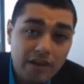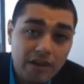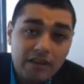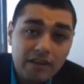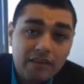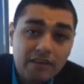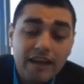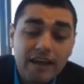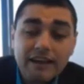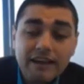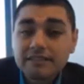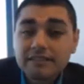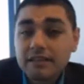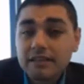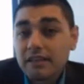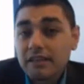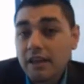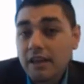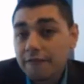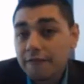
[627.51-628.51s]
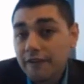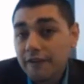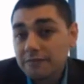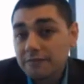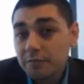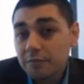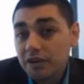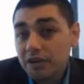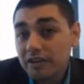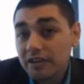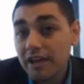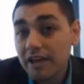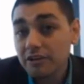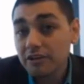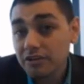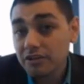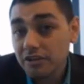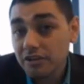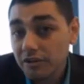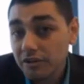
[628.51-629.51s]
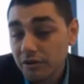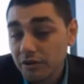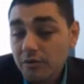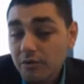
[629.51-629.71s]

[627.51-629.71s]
that Facebook allows you to do,